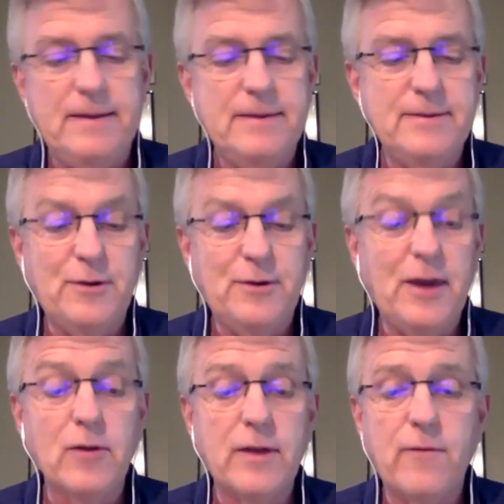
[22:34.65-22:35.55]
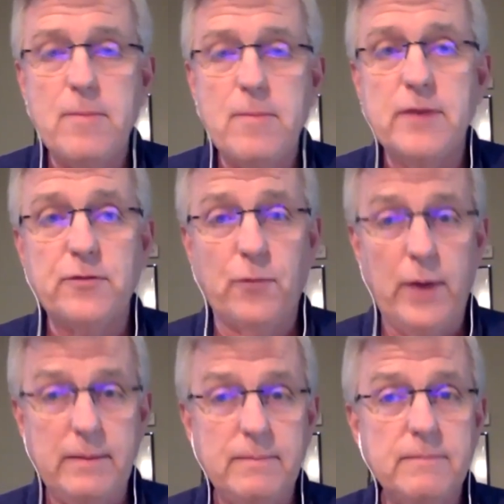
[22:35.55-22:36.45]
you know, not only we
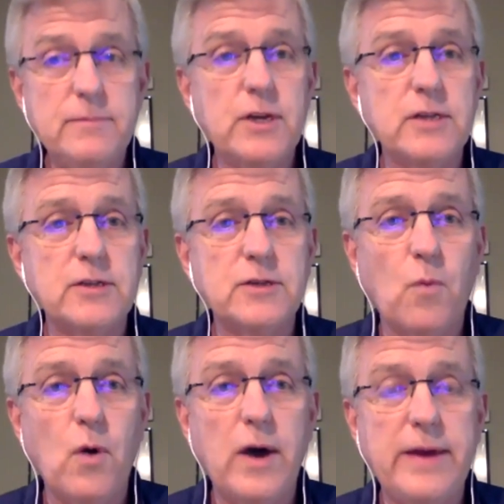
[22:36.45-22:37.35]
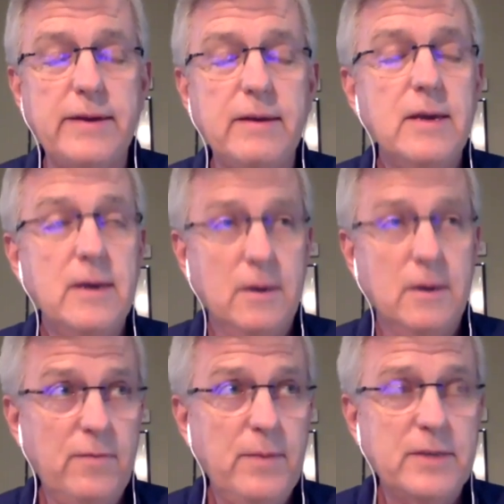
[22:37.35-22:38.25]
misread Genesis 1,
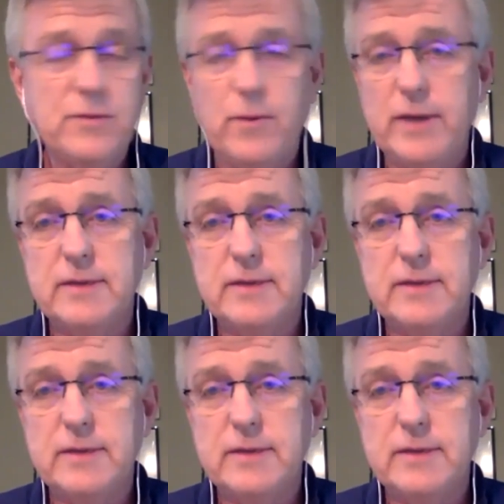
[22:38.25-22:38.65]
we've misread